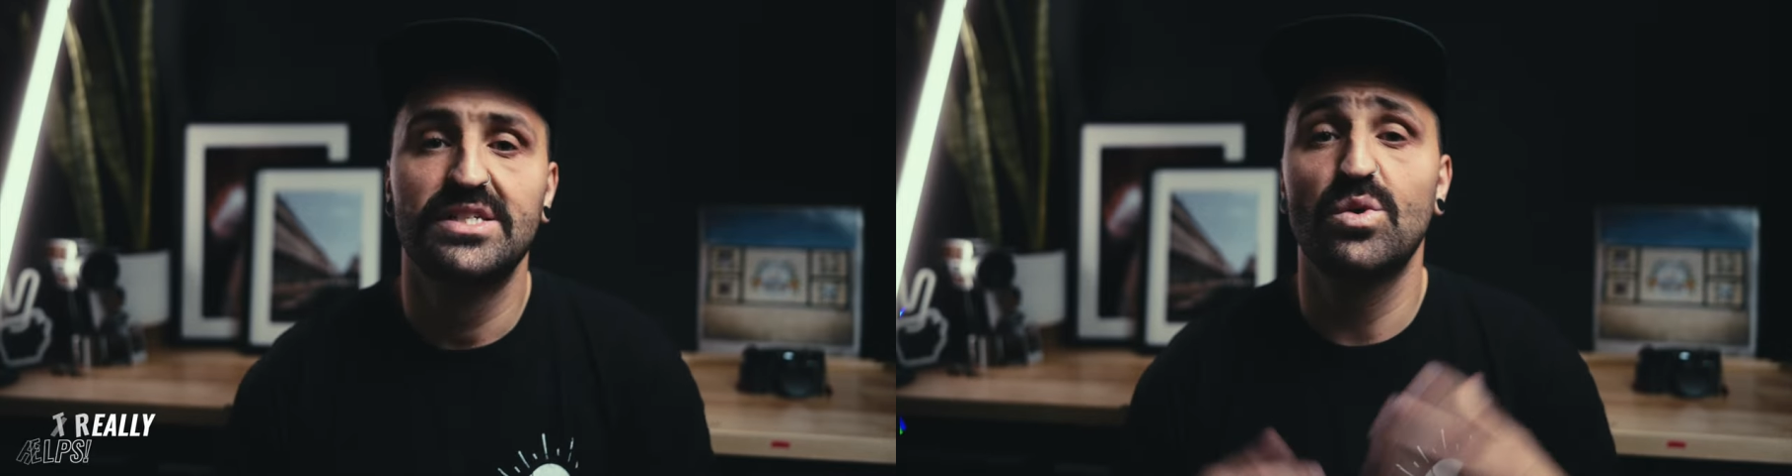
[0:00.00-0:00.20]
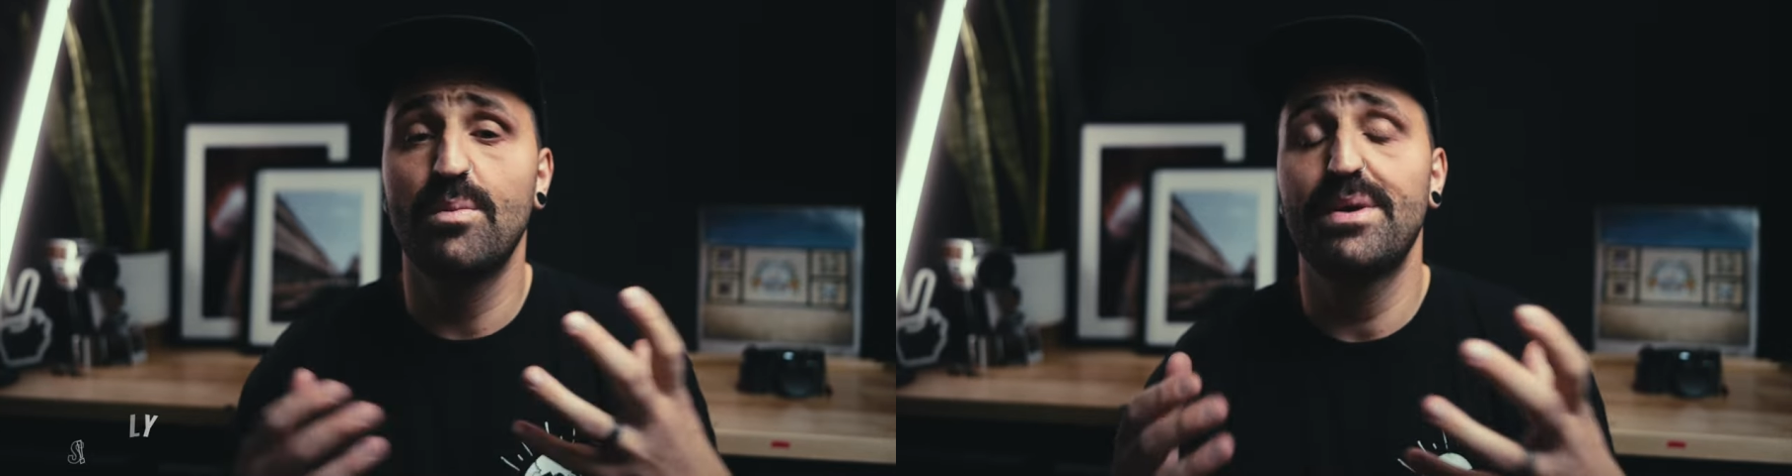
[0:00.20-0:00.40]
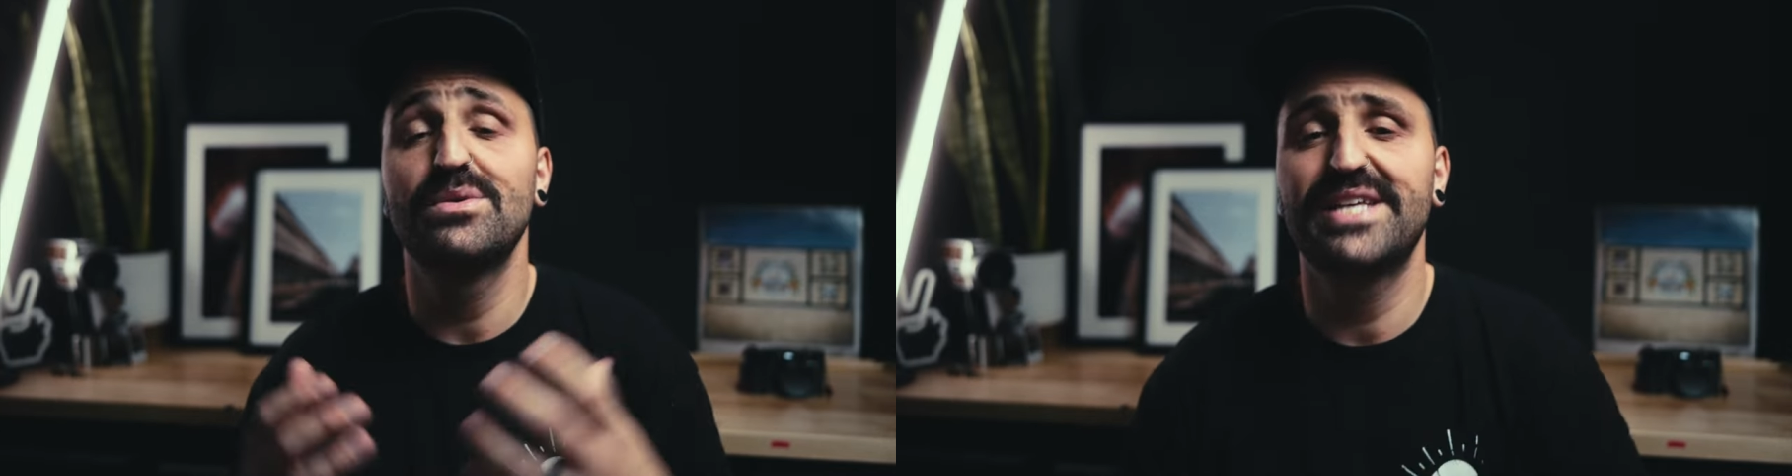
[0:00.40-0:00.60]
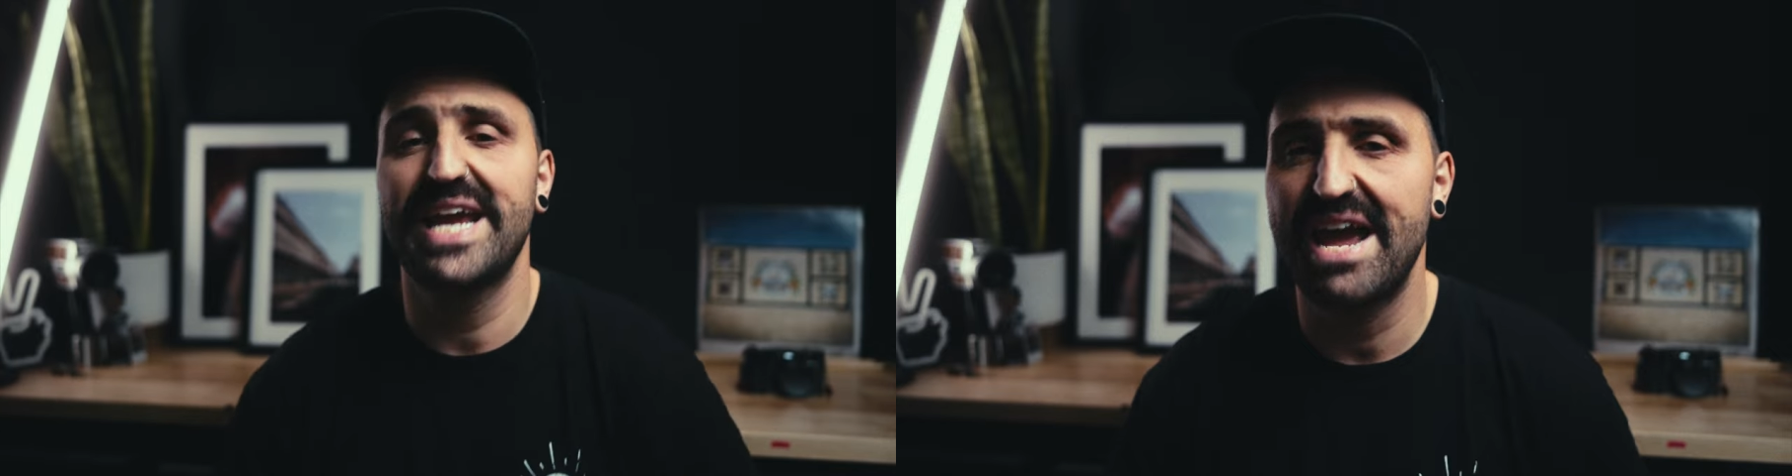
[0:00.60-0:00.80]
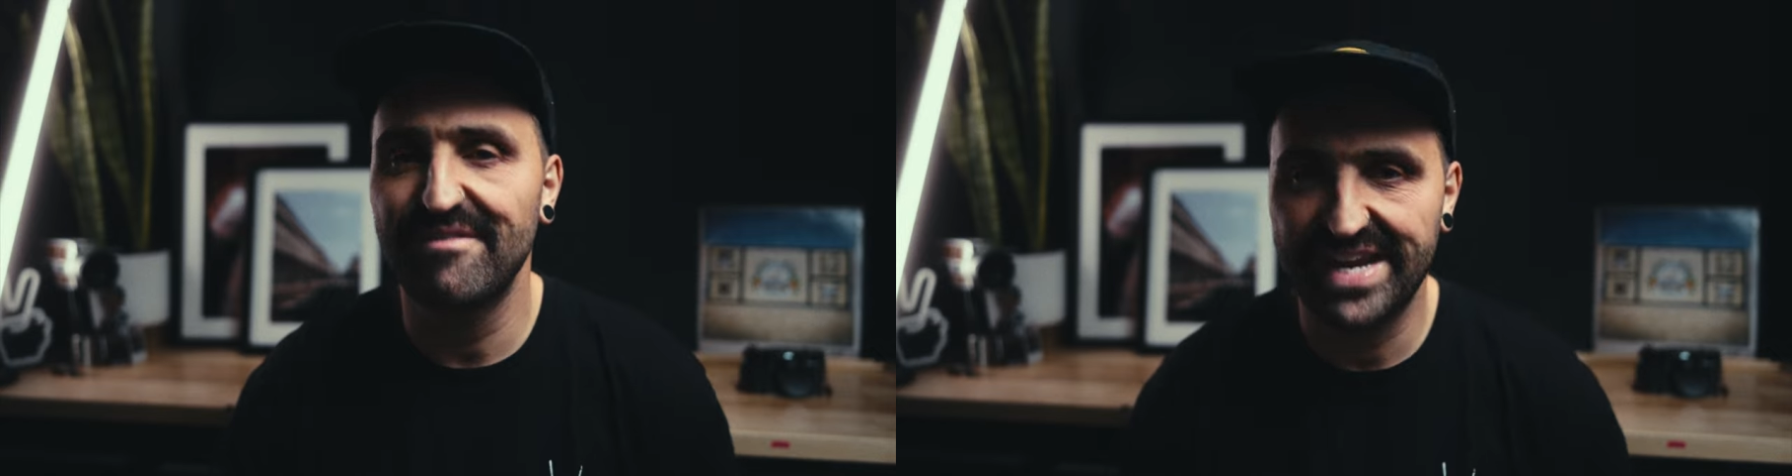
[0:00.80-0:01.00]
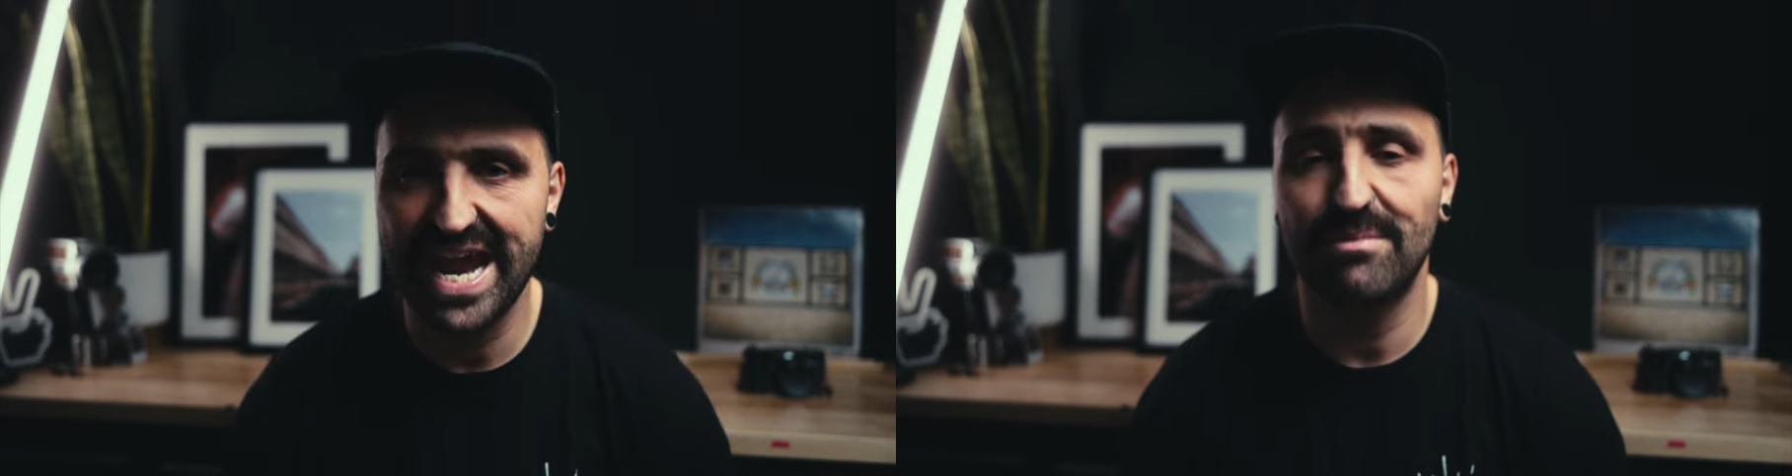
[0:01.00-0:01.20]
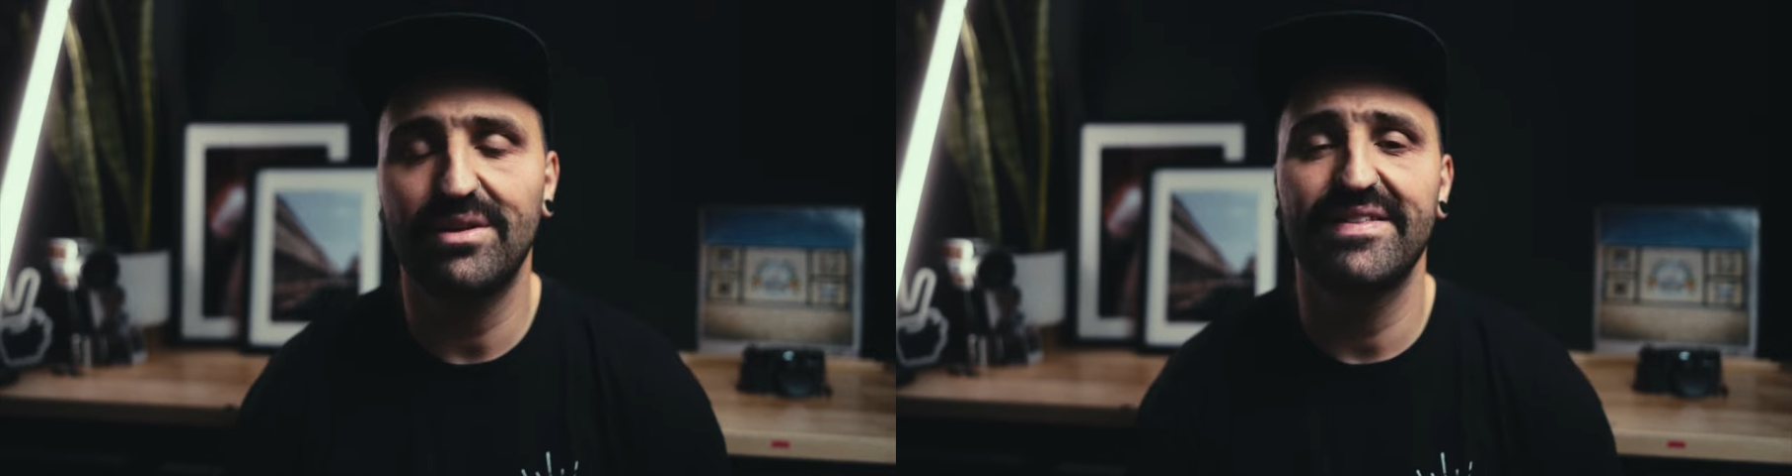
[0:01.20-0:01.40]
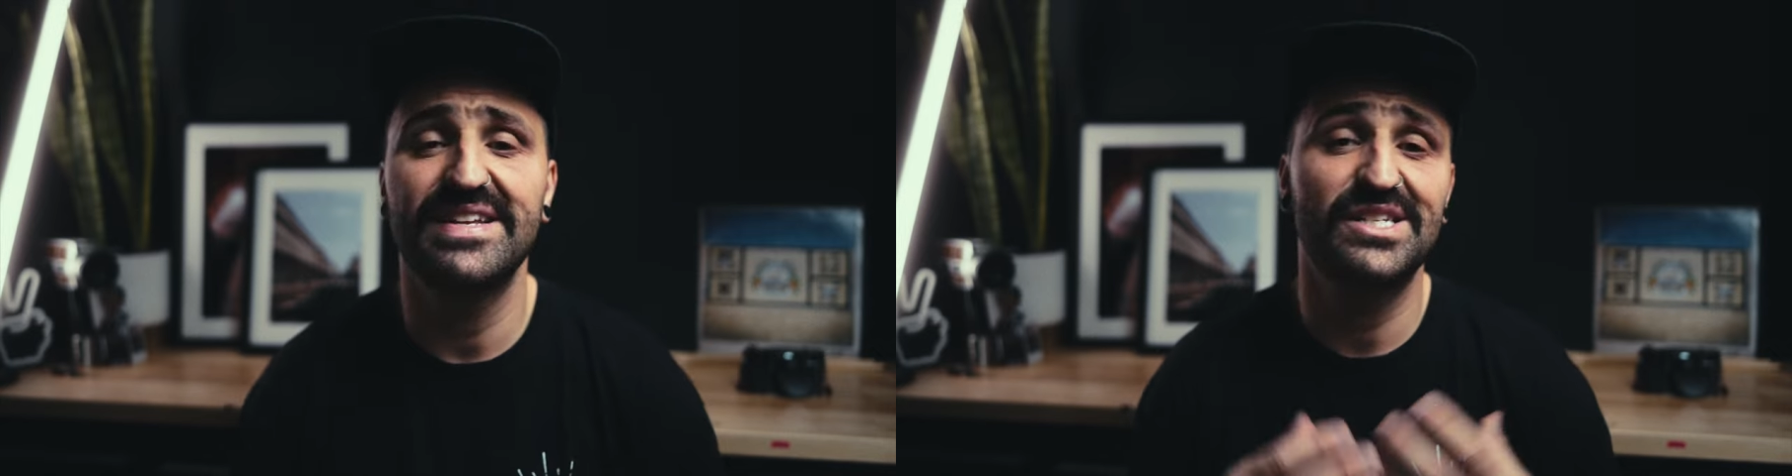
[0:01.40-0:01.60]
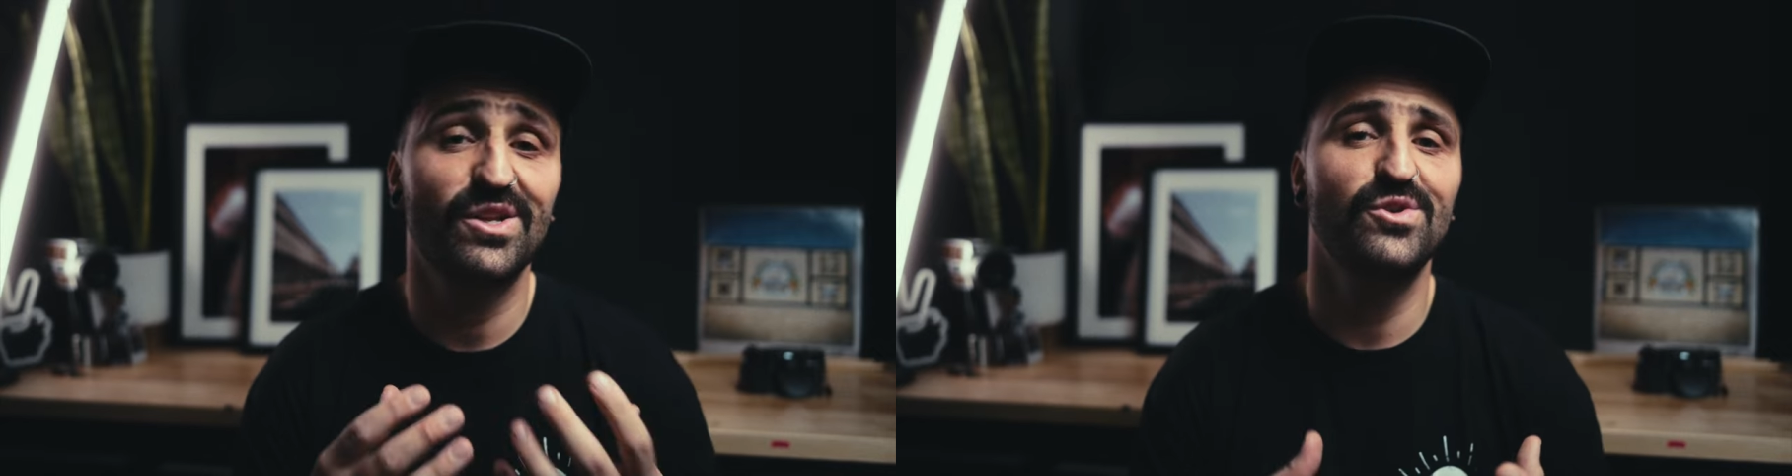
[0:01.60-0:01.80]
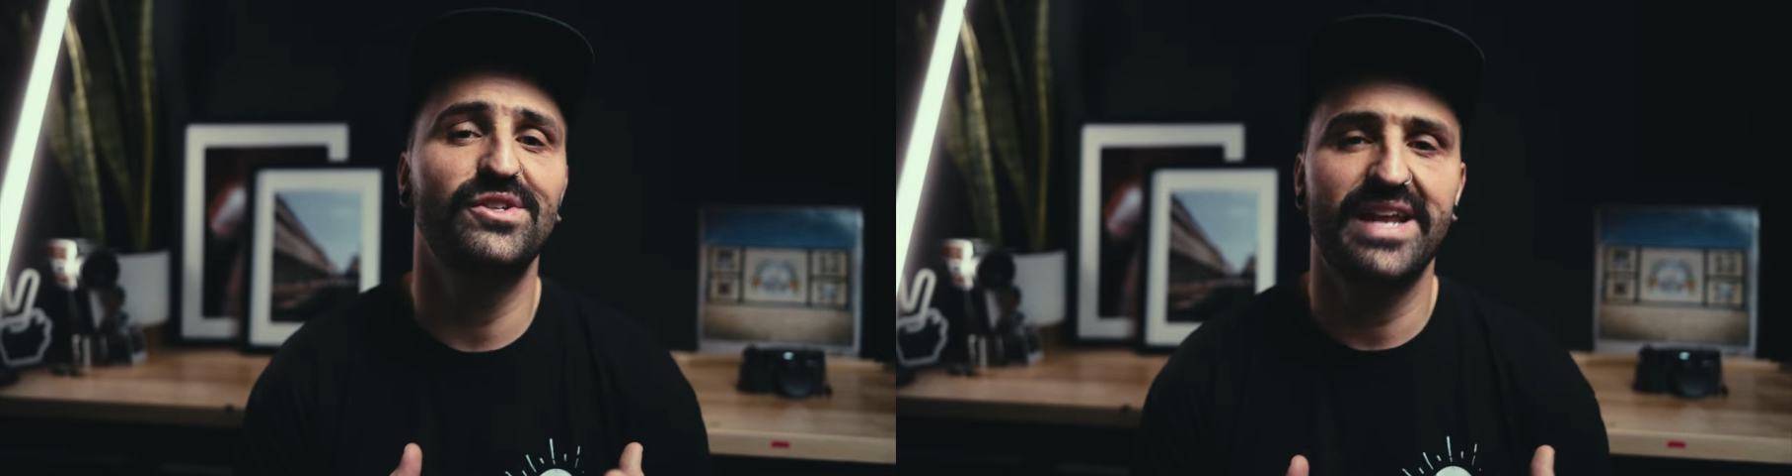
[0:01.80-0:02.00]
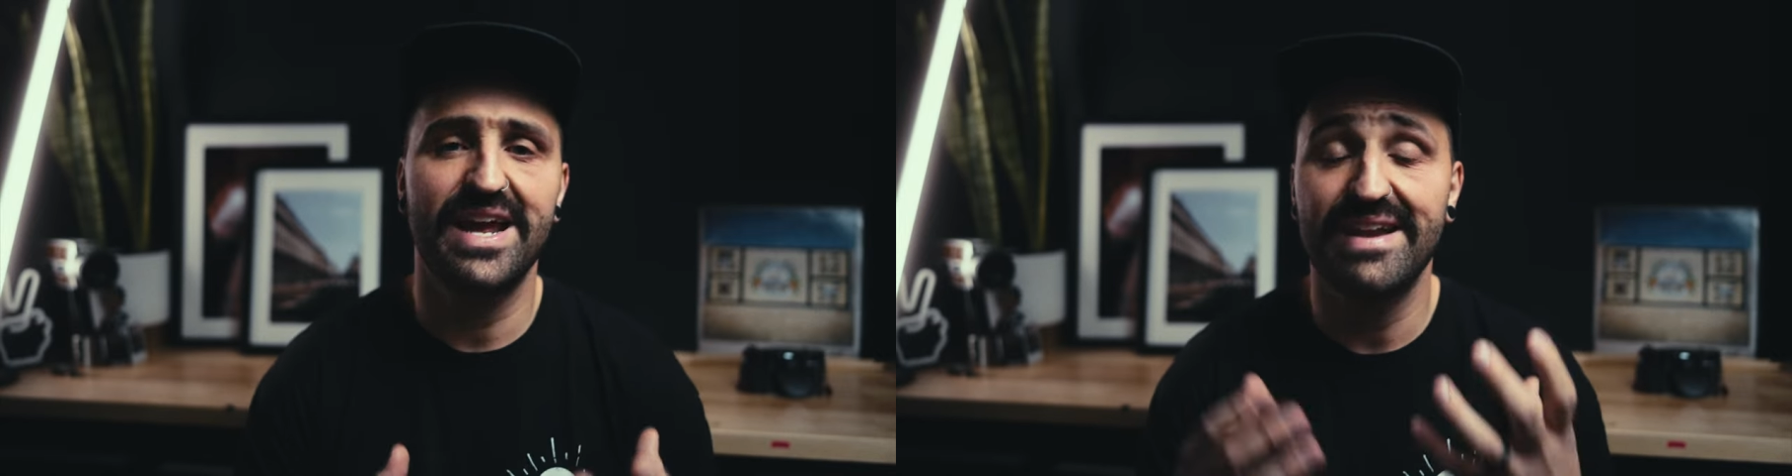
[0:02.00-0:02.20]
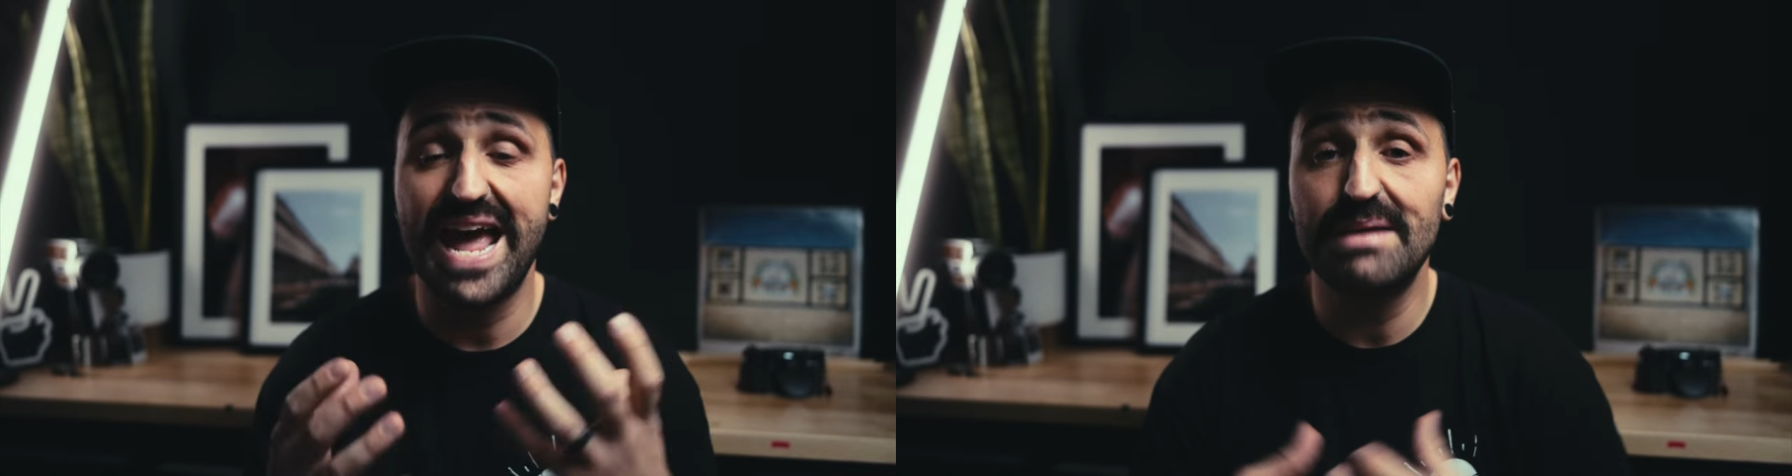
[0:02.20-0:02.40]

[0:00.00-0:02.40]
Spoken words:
So when people say having a camera like this slows you down,